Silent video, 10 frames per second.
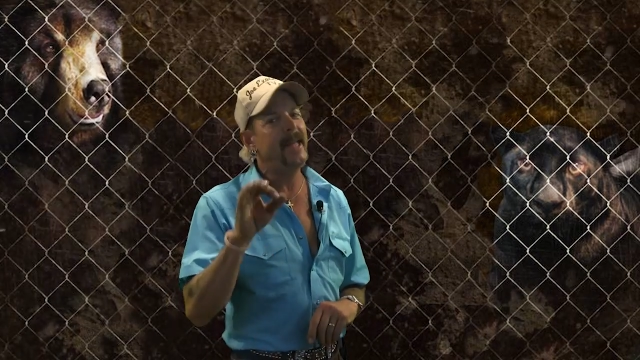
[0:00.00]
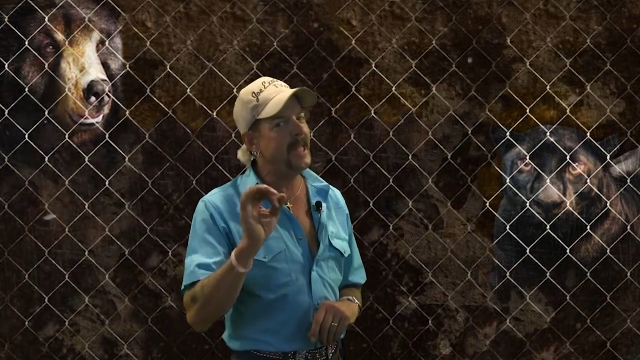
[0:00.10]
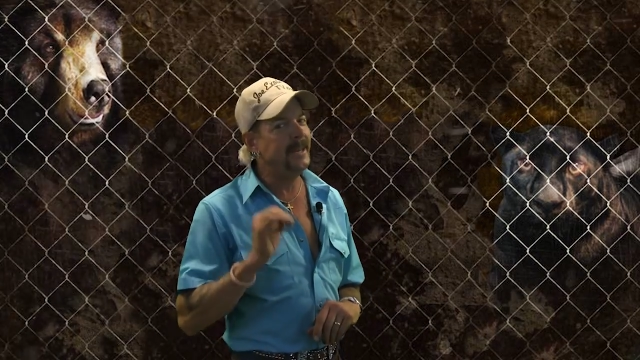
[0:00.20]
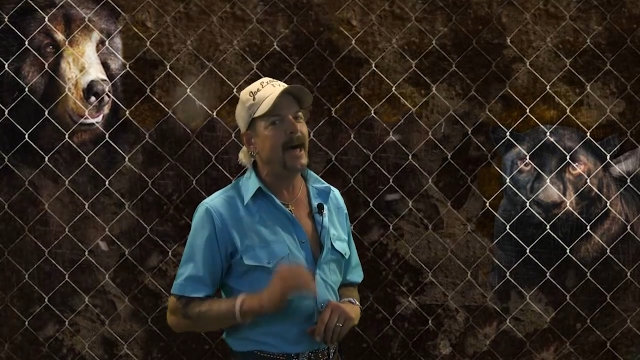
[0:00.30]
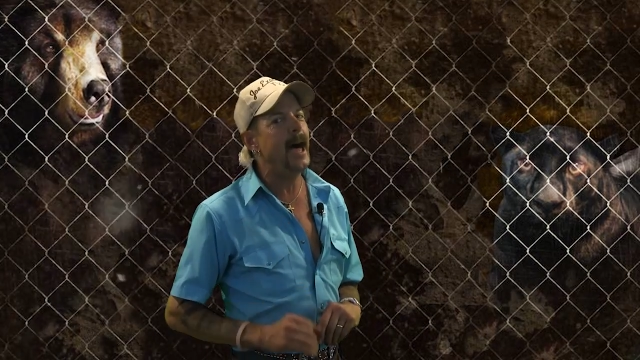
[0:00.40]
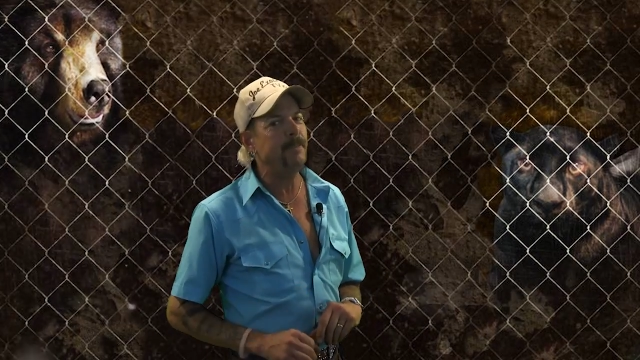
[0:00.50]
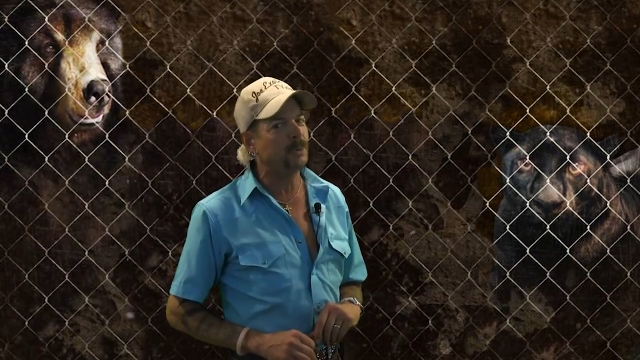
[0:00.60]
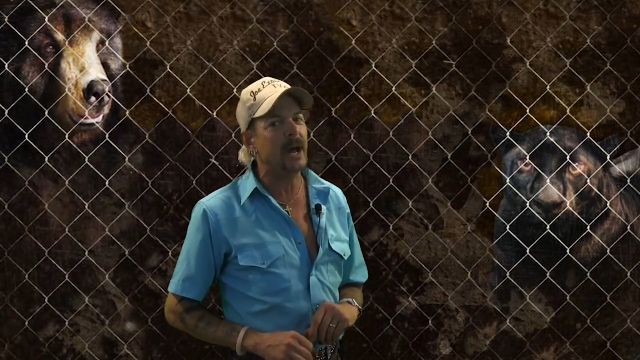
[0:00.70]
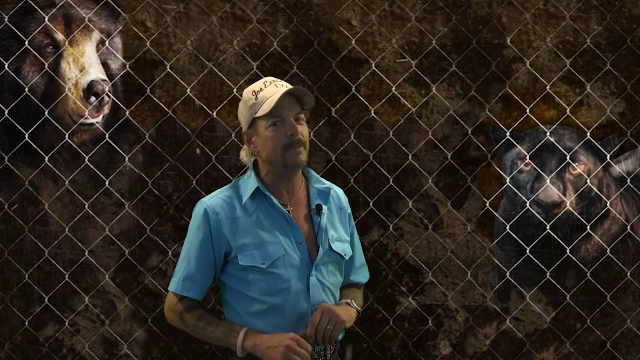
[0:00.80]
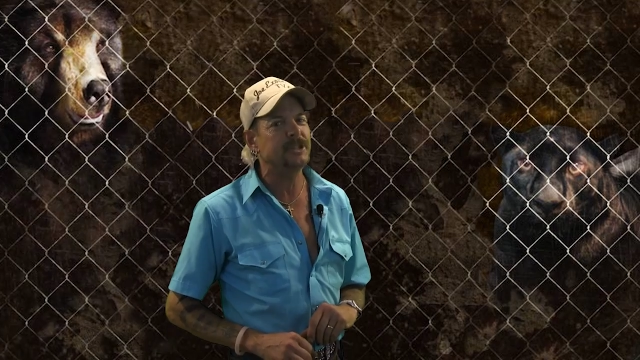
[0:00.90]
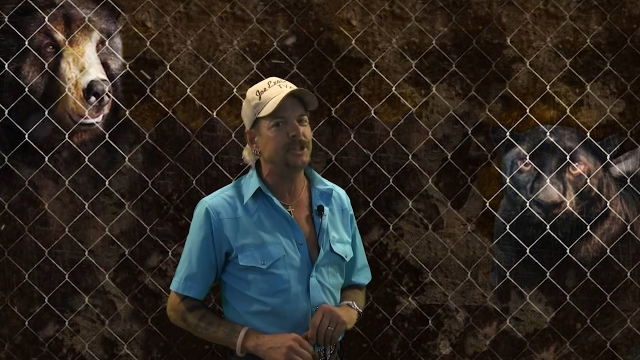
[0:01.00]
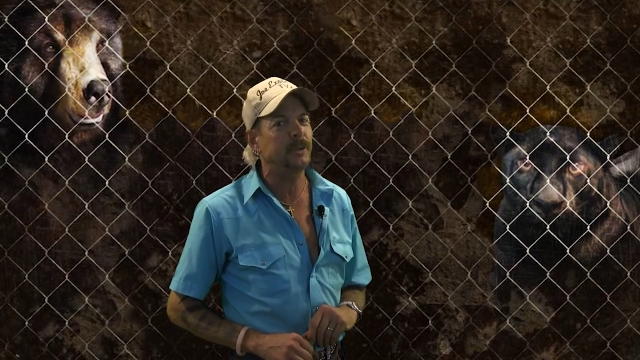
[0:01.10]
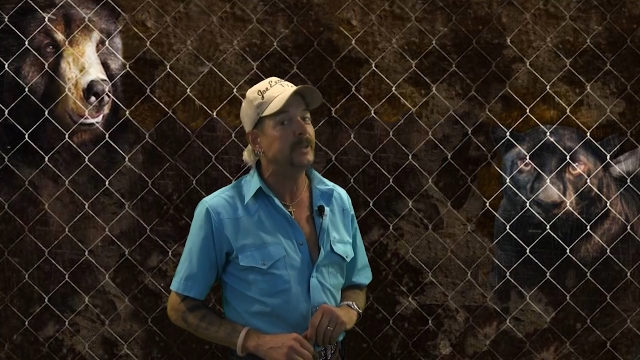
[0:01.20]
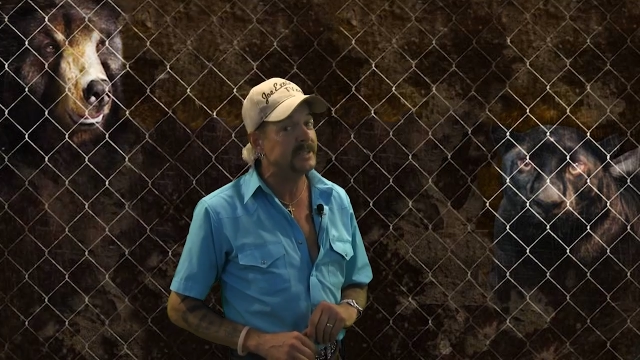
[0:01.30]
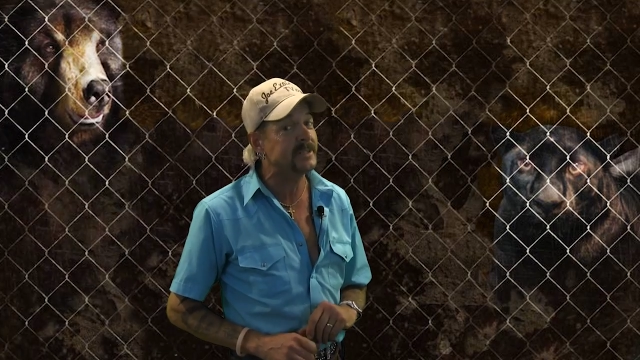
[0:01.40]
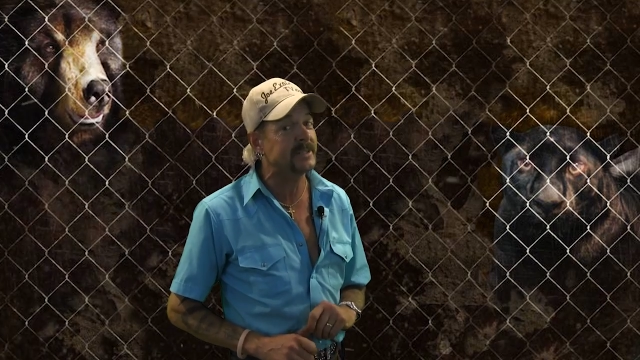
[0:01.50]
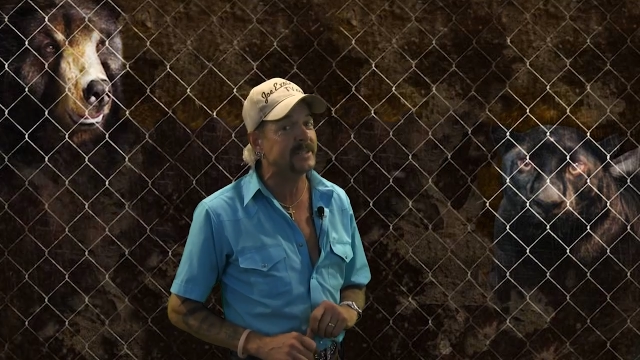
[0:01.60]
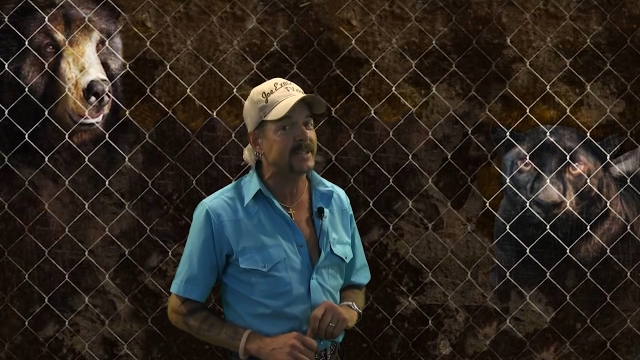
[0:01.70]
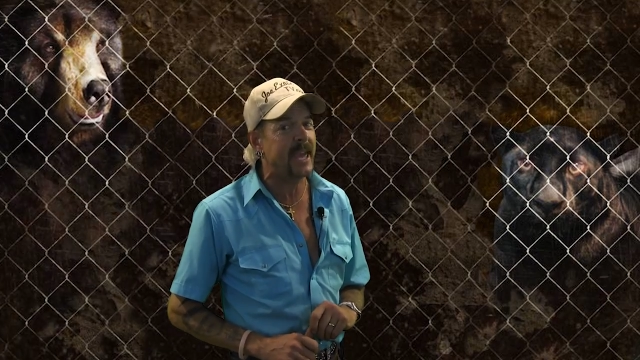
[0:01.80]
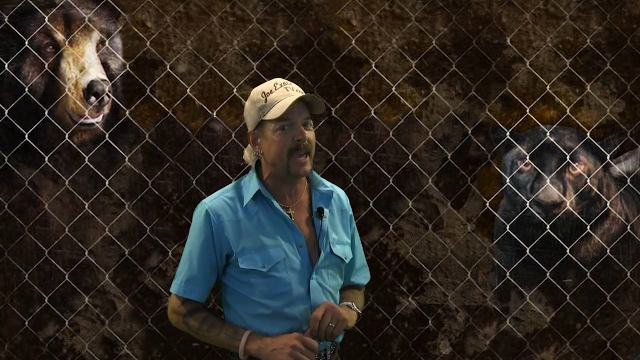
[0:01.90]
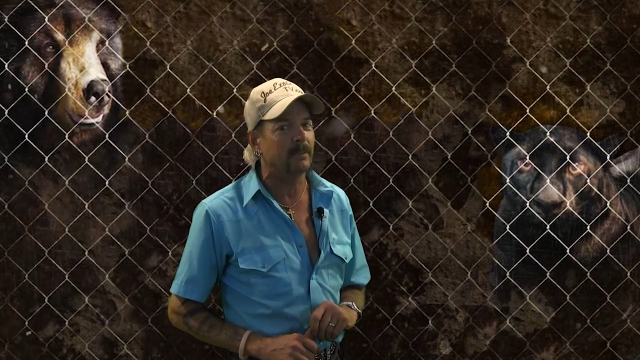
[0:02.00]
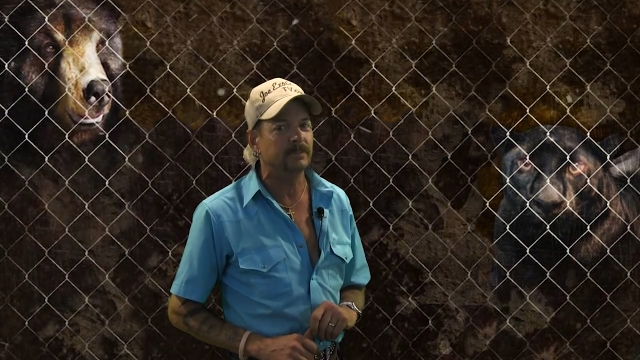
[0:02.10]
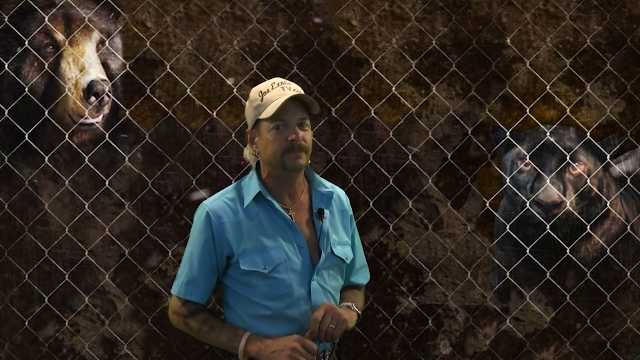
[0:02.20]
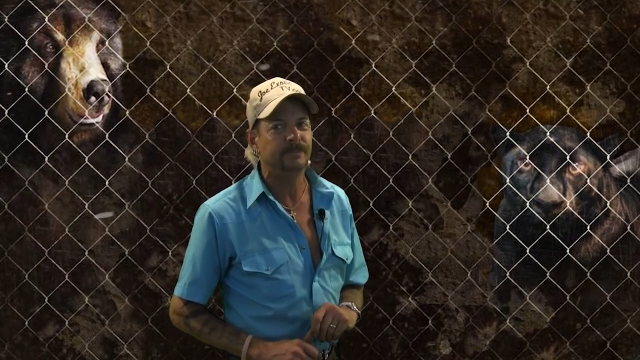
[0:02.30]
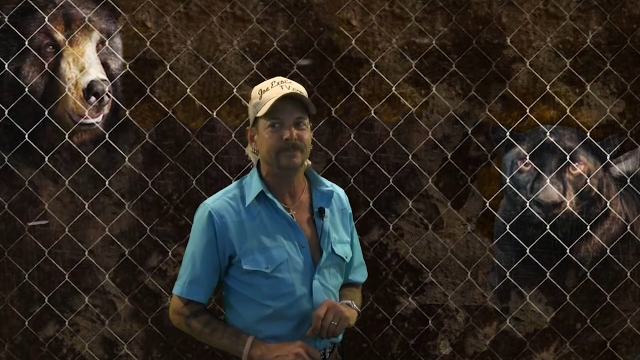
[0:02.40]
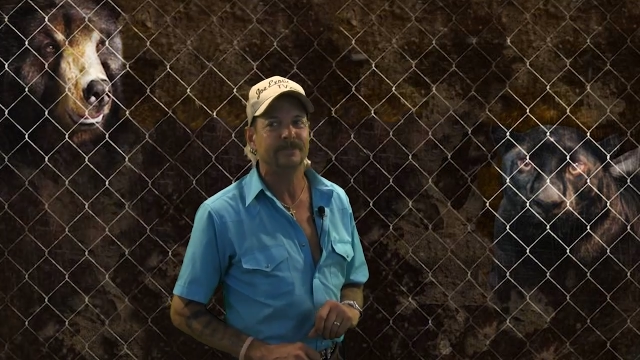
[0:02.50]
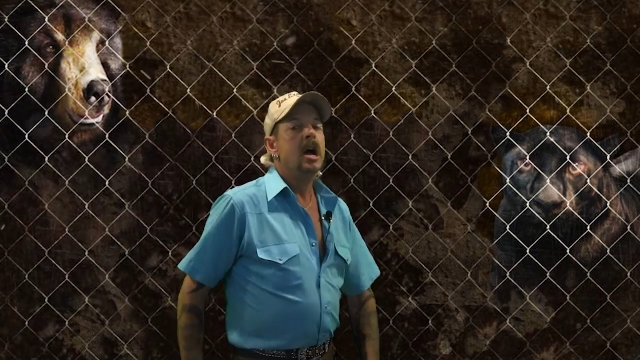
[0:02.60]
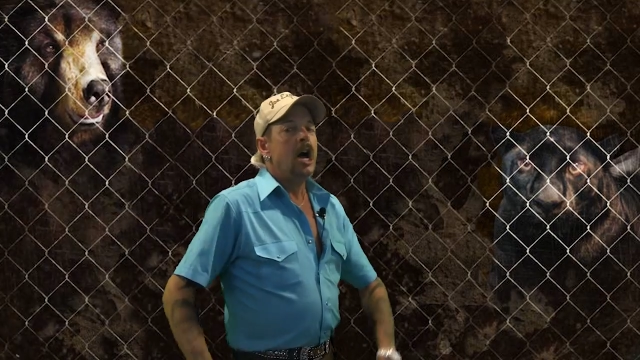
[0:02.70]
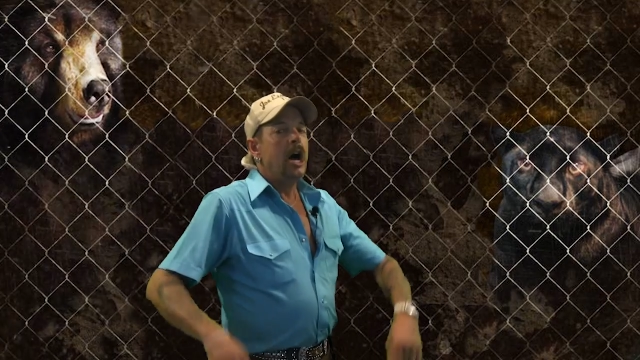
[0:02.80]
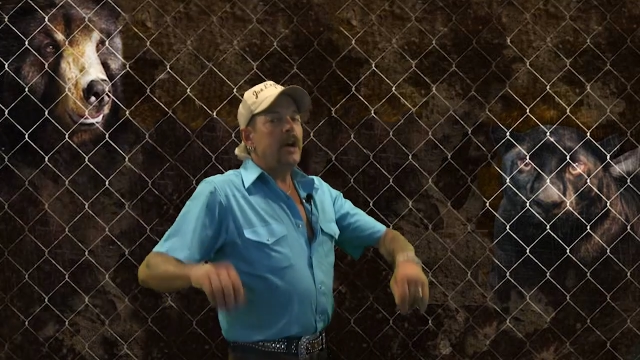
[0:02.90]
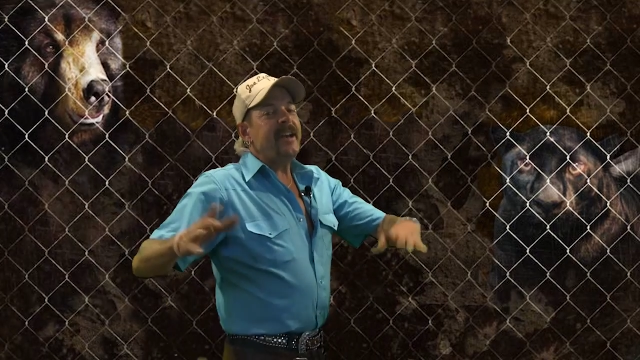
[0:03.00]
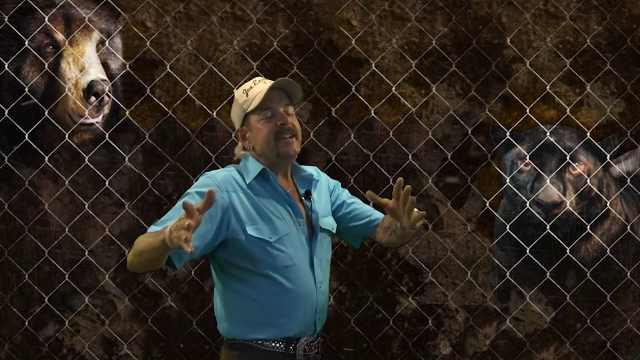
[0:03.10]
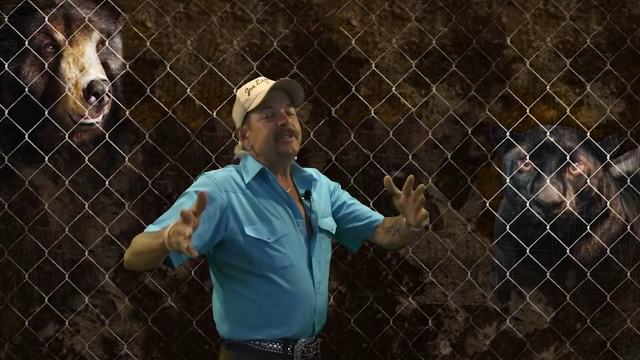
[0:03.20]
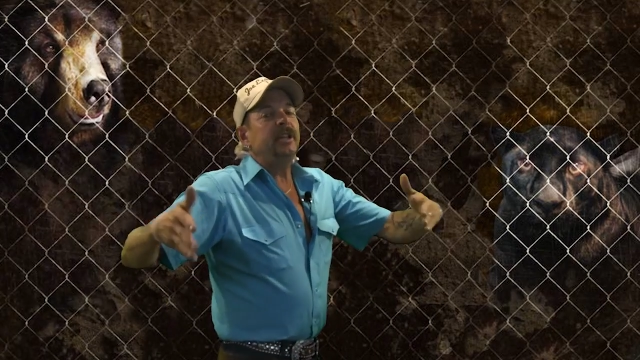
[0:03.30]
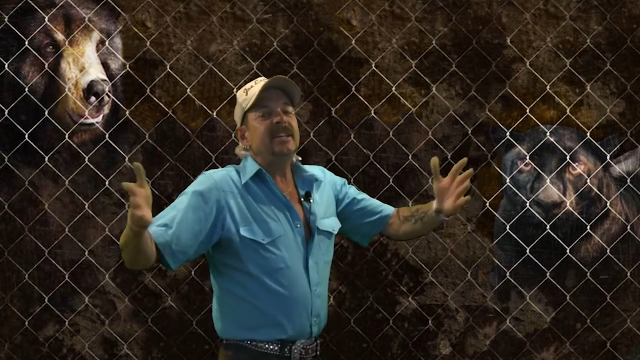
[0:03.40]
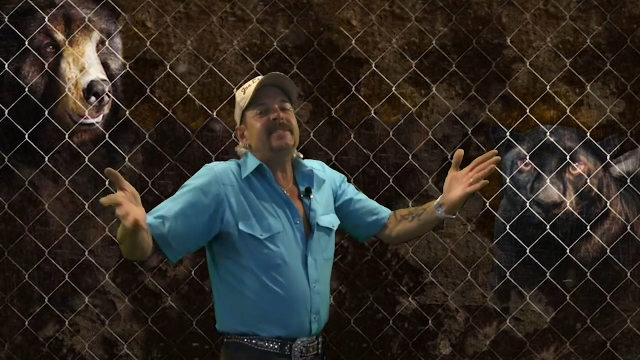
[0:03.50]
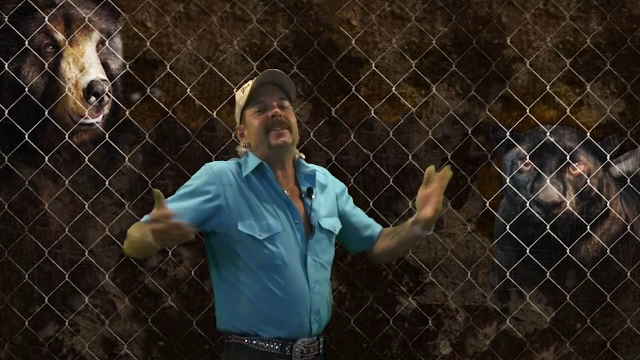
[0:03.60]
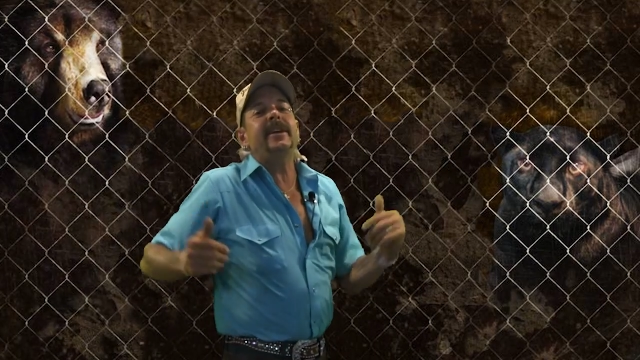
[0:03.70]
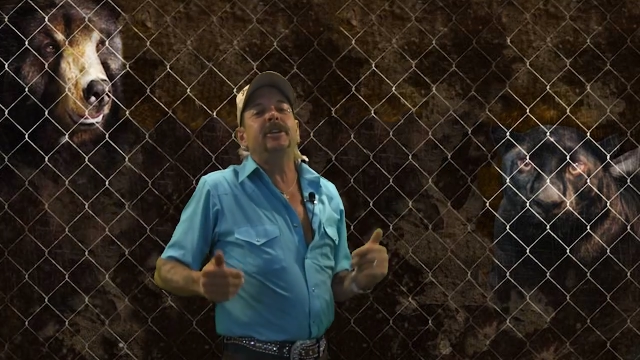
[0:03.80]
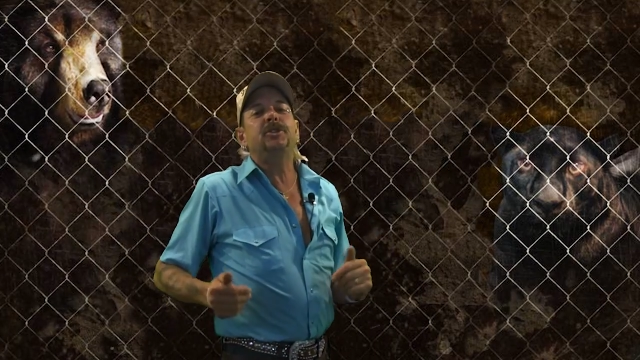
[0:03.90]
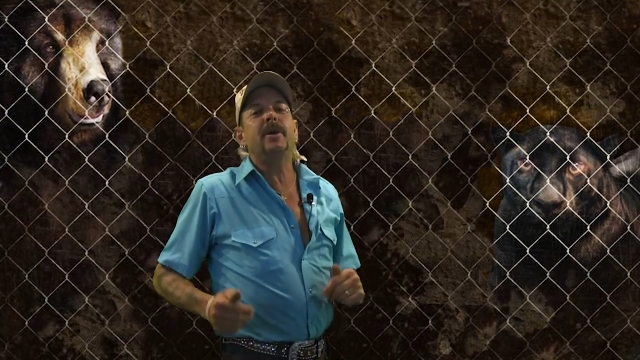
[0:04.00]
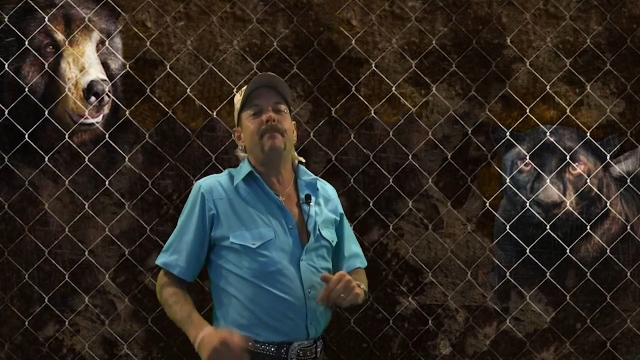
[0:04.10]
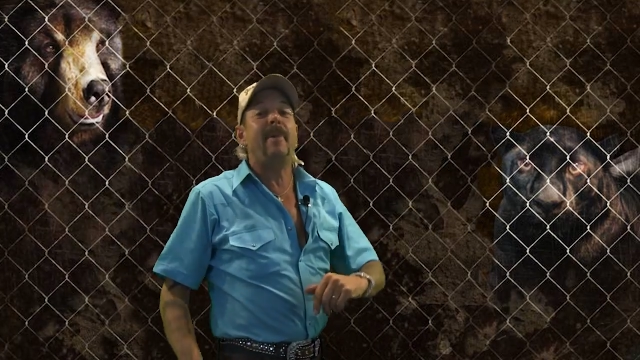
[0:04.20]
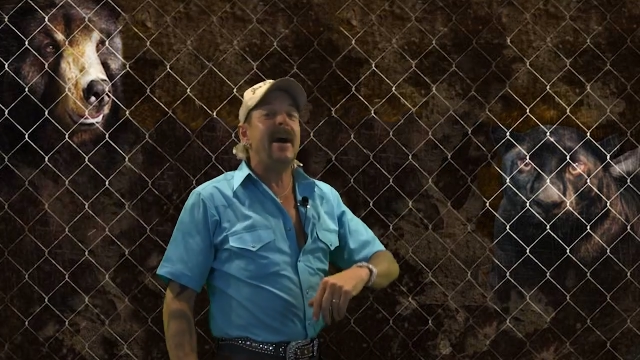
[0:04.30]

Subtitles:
And I promise you this is a scam. Okay, so let's take a trip